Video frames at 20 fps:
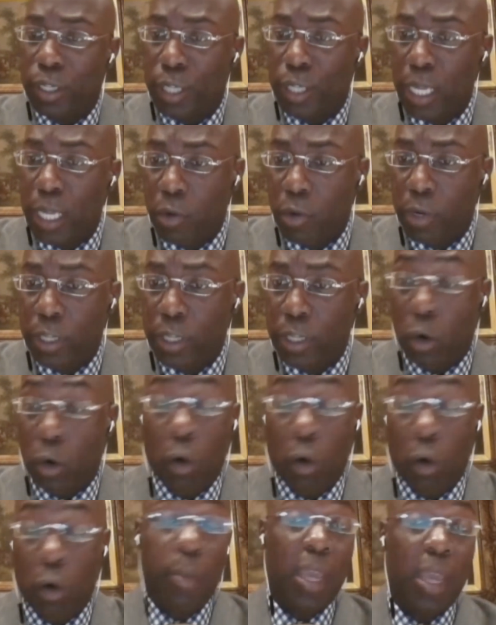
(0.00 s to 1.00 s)
secrets,
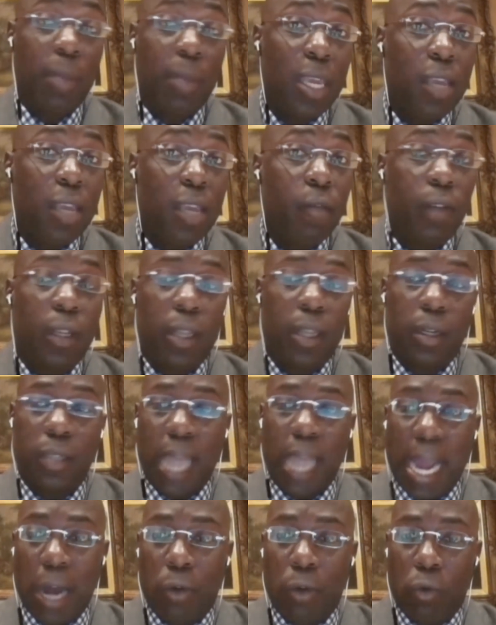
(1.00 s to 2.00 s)
or maybe even
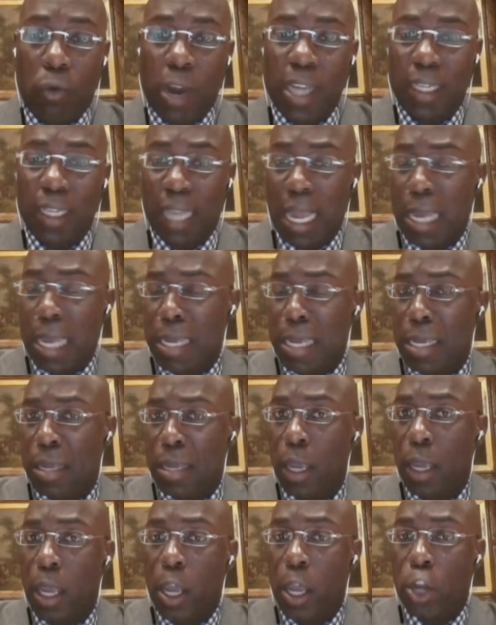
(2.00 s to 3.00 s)
there's outright
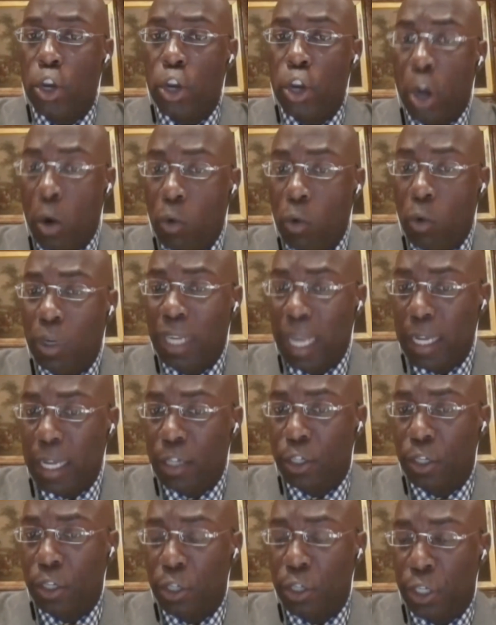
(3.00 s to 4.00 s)
lying, no
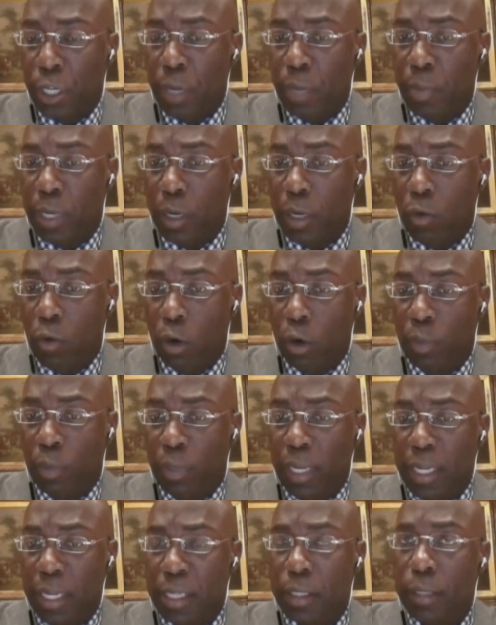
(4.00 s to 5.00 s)
relationship in the
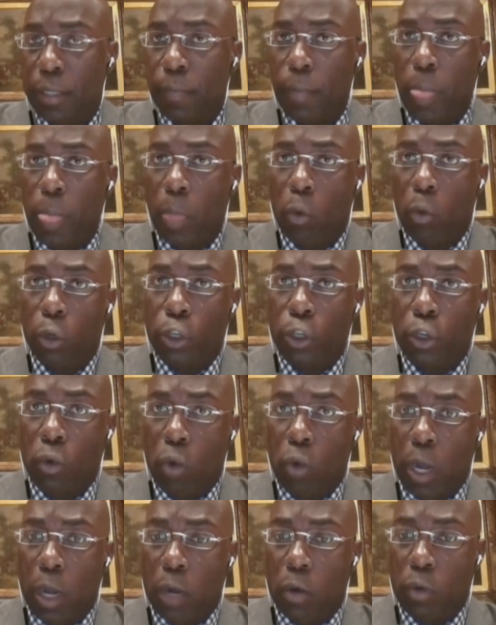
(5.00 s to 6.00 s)
workplace will
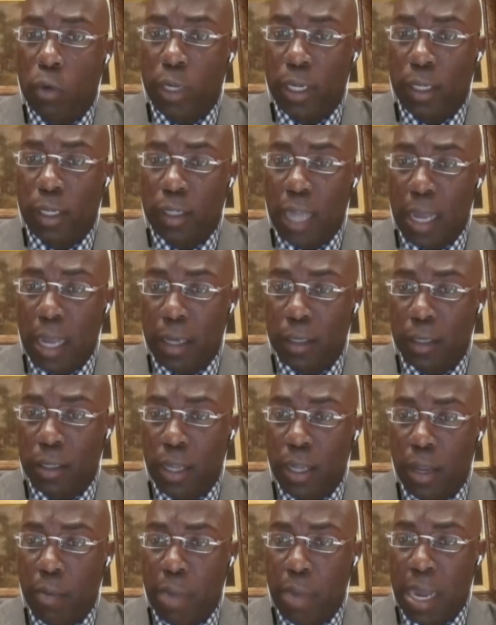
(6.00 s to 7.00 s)
do well when
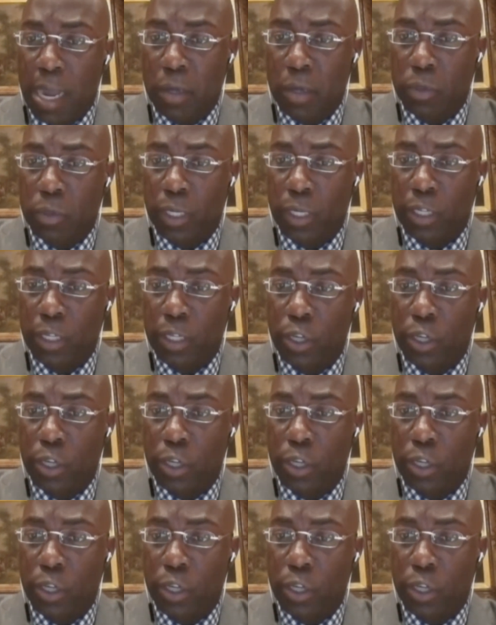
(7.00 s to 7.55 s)
dishonesty abounds.